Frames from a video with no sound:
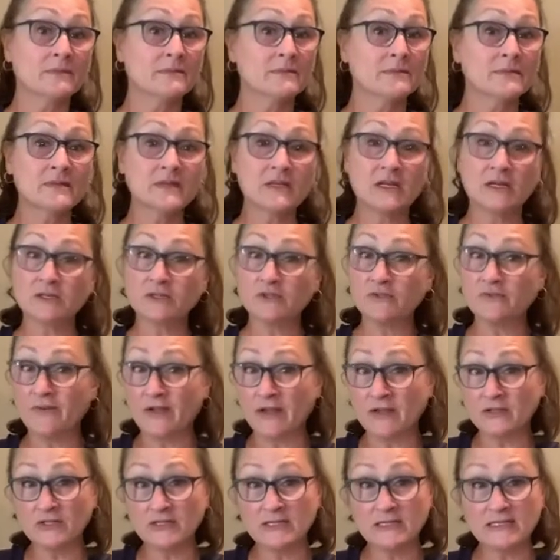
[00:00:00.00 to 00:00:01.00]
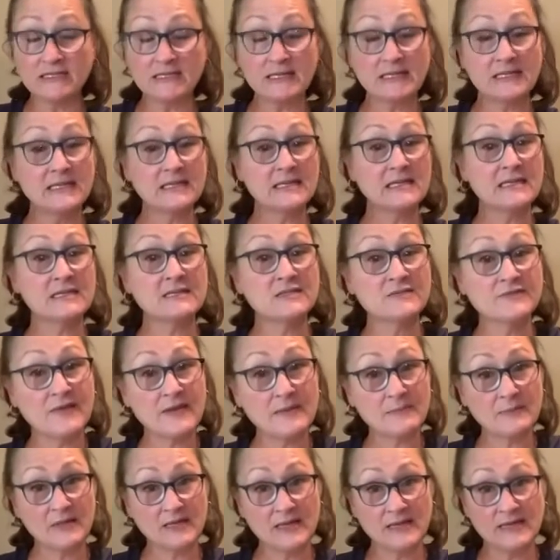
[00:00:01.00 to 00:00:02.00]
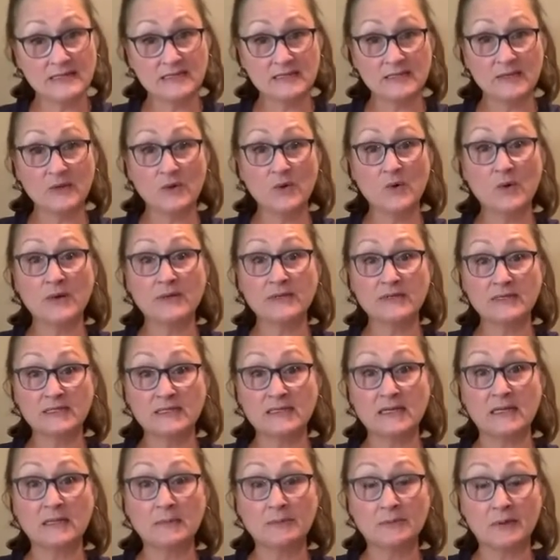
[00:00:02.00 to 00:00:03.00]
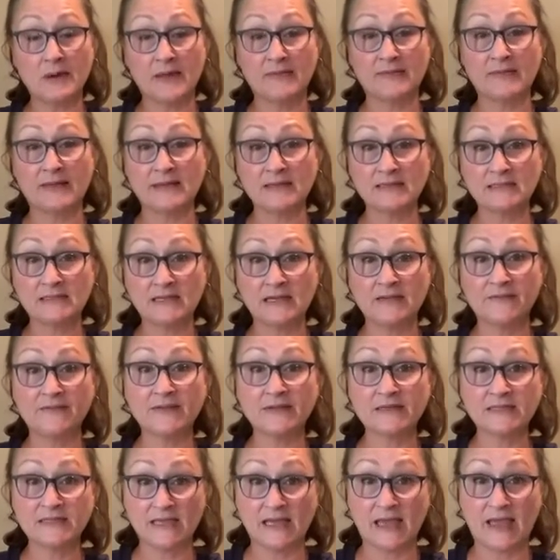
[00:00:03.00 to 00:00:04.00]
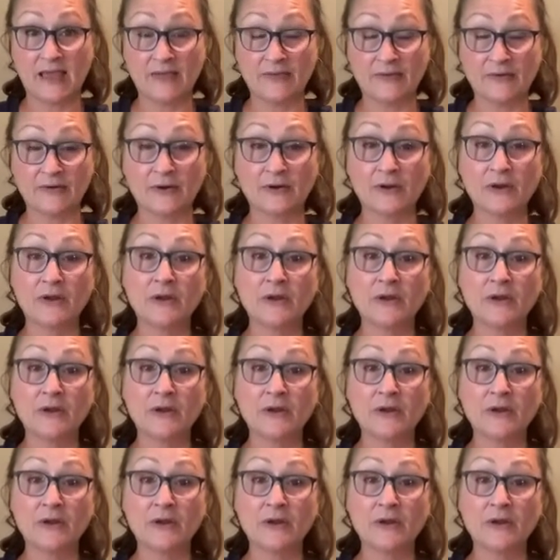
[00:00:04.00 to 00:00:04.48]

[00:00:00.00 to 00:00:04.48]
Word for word: Dr. Fauci said that his family isn't going to celebrate Thanksgiving together.